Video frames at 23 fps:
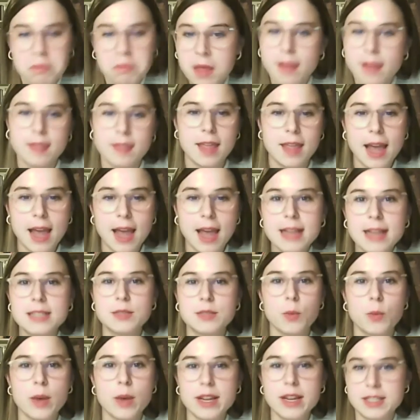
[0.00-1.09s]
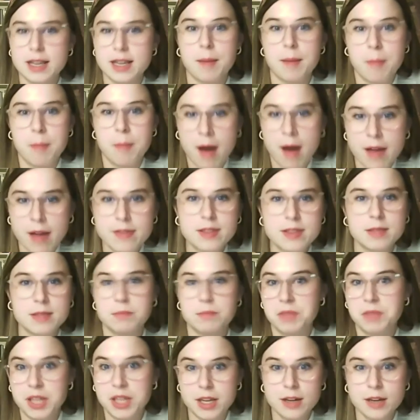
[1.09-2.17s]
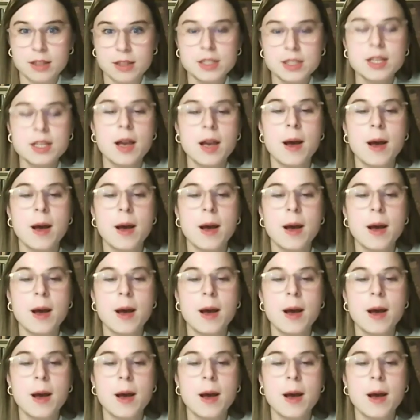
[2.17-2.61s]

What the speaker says: days, weeks, months, years,